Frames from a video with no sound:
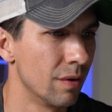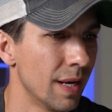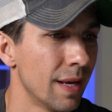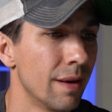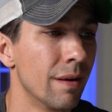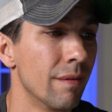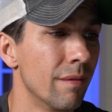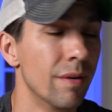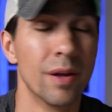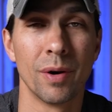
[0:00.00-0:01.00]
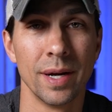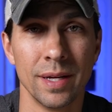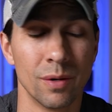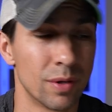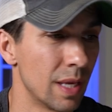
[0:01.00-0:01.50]
just routine stuff at
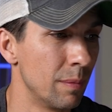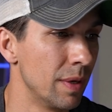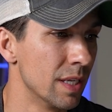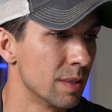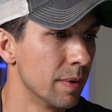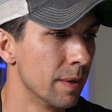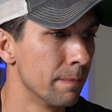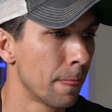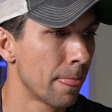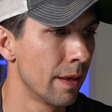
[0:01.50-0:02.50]
my doctor. So I wanted to get a